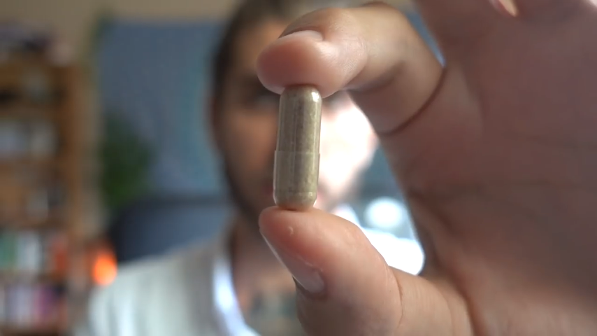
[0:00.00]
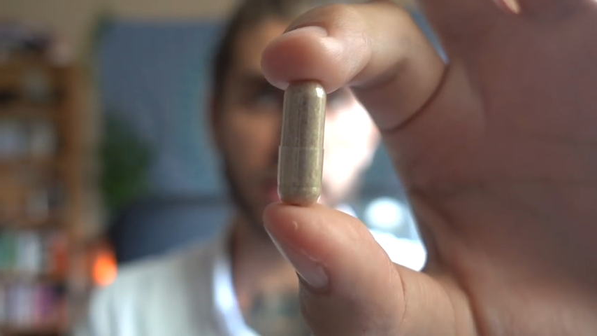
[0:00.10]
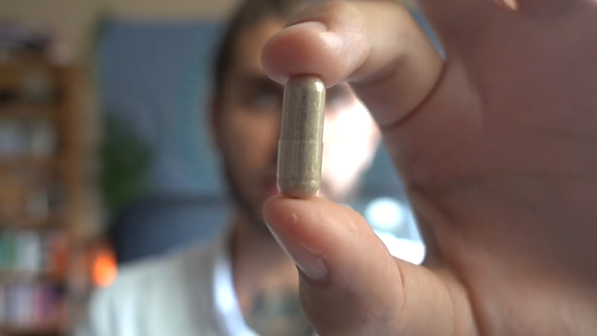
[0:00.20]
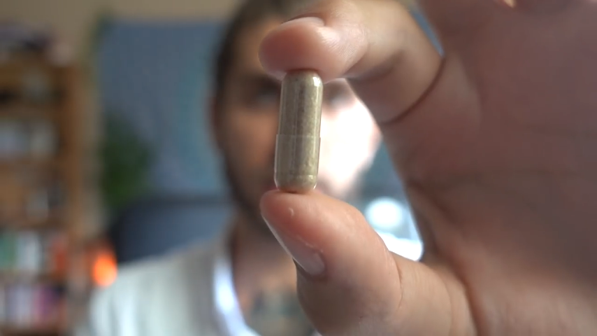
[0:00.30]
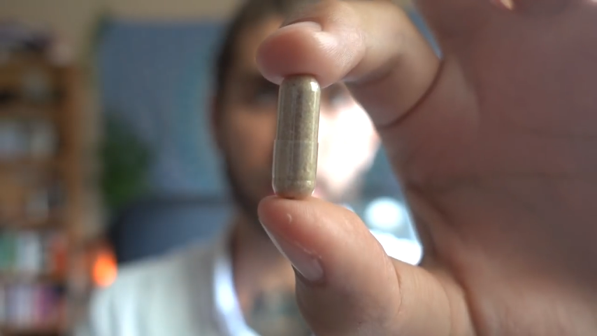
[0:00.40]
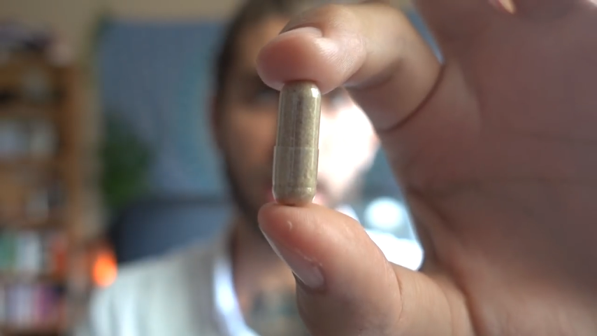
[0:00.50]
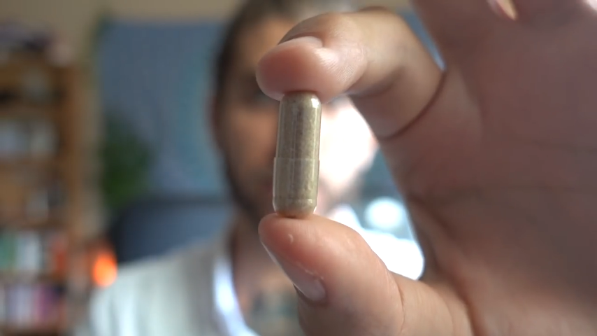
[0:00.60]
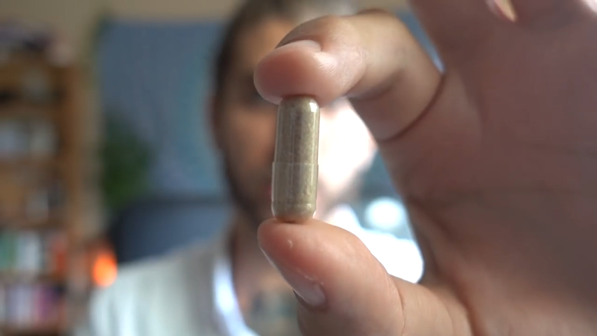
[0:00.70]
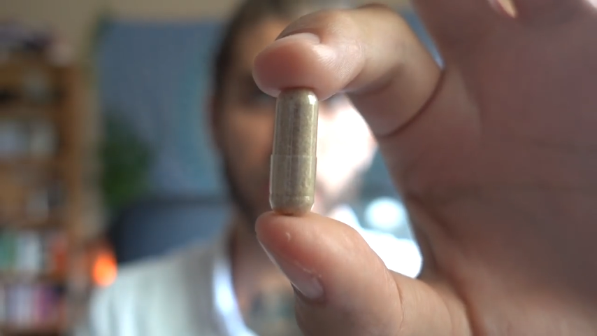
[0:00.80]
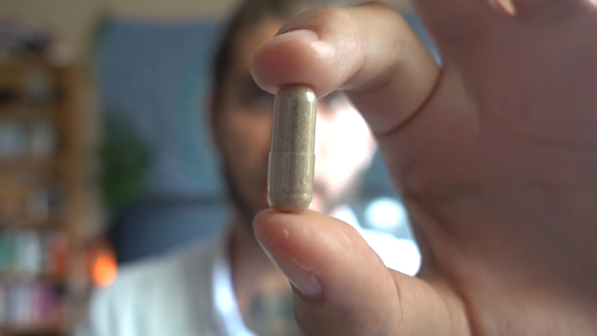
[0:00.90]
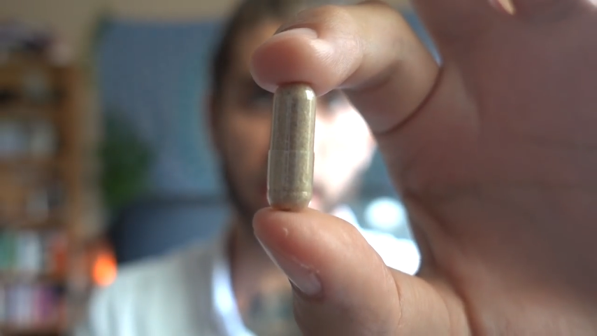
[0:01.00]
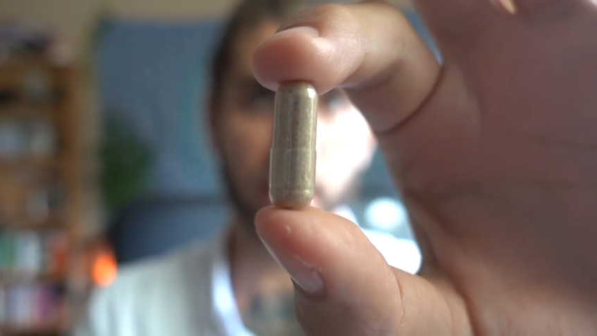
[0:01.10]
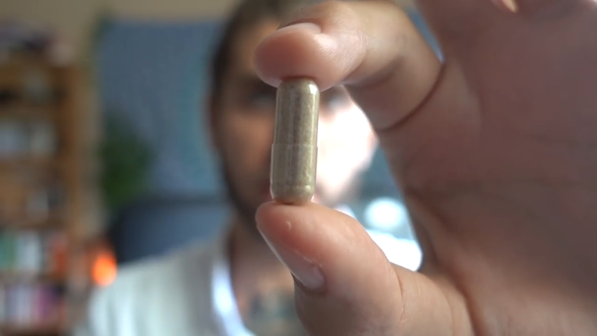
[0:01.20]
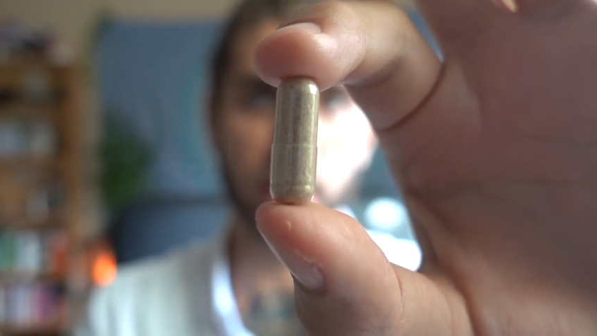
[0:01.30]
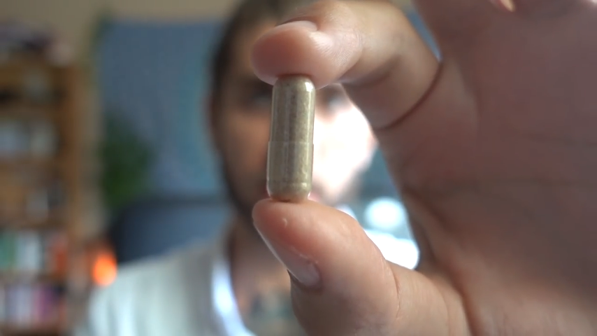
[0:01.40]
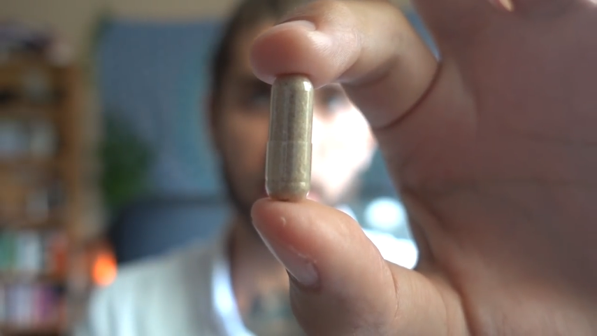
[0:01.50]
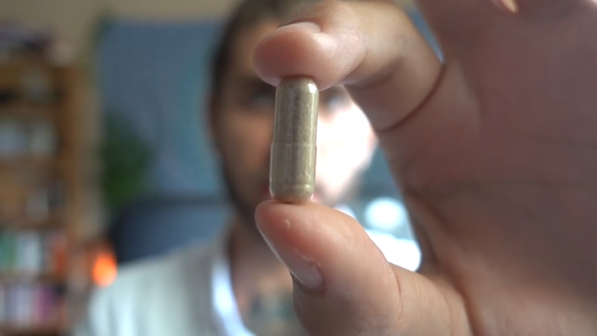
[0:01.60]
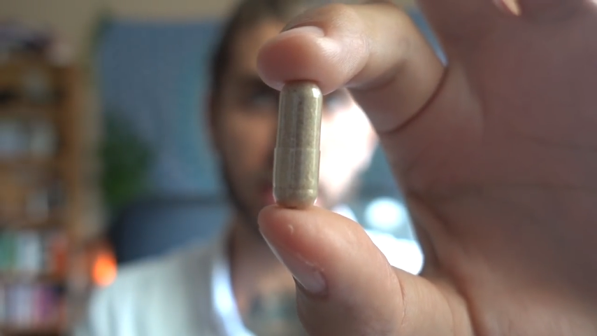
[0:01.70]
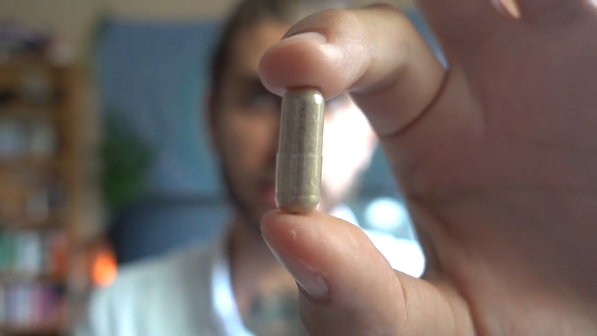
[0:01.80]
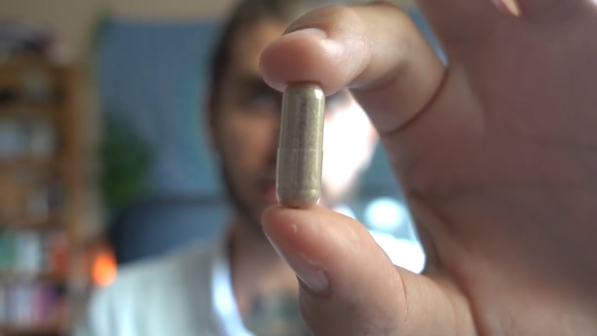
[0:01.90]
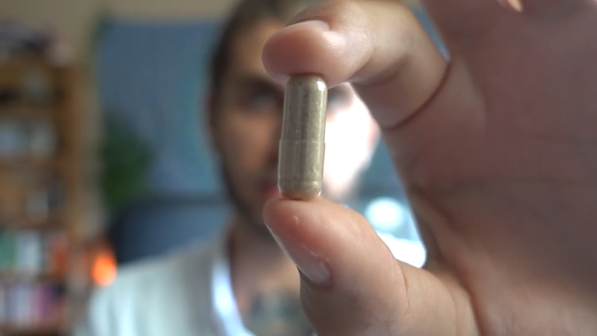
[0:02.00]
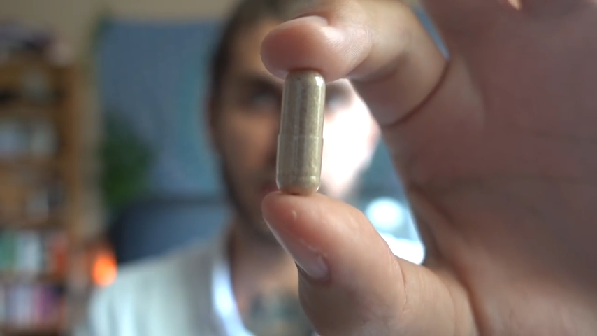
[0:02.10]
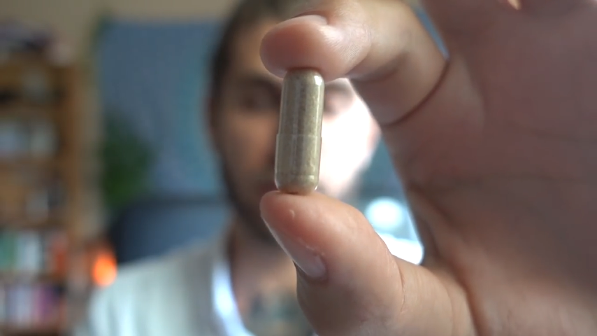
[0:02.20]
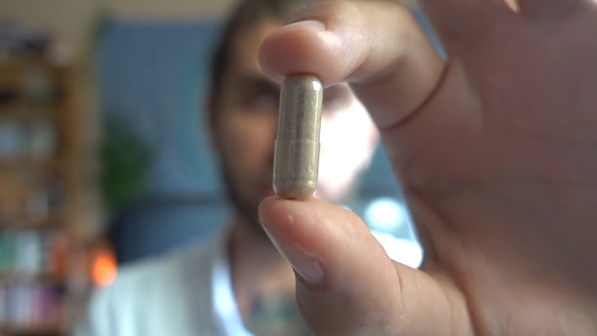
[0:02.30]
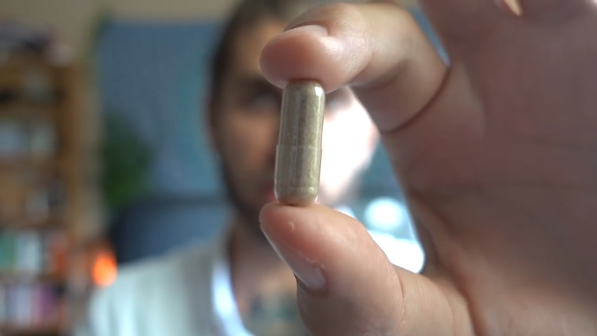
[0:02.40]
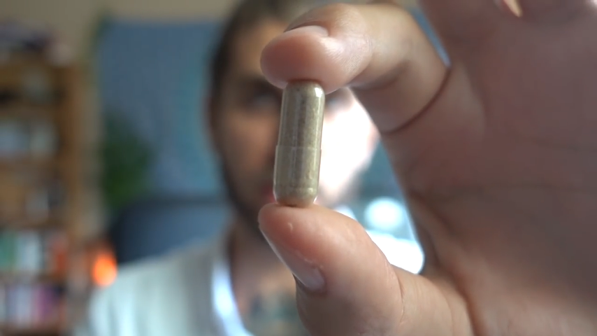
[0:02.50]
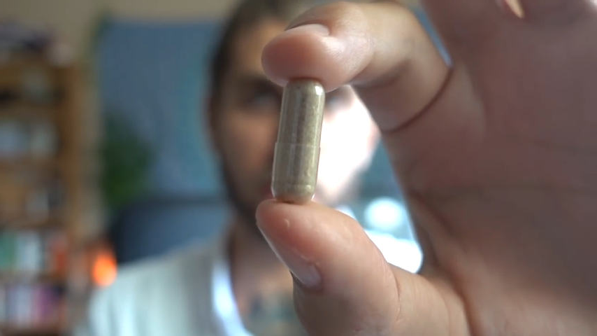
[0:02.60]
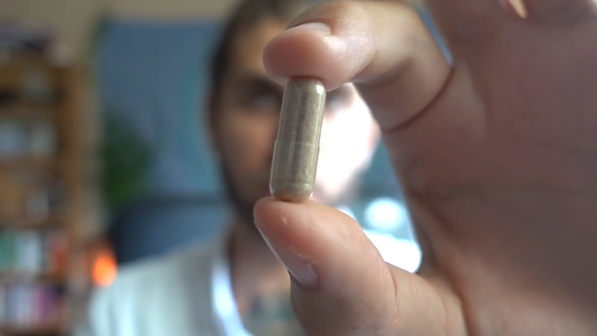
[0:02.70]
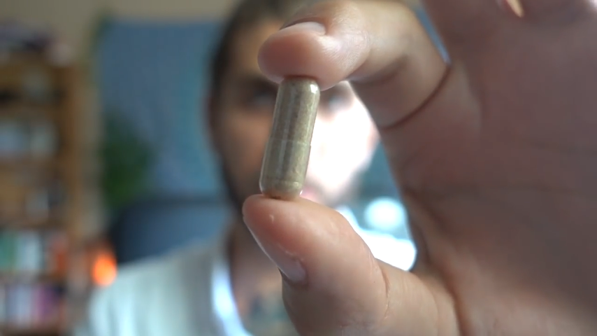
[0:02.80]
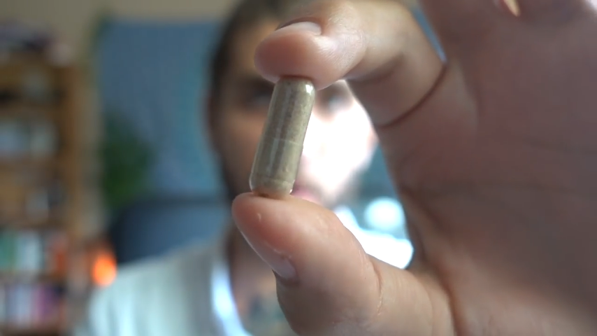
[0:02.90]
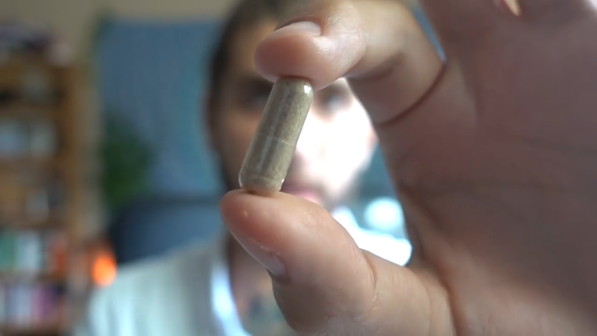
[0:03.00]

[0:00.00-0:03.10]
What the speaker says: Nobody's mouth can be seen.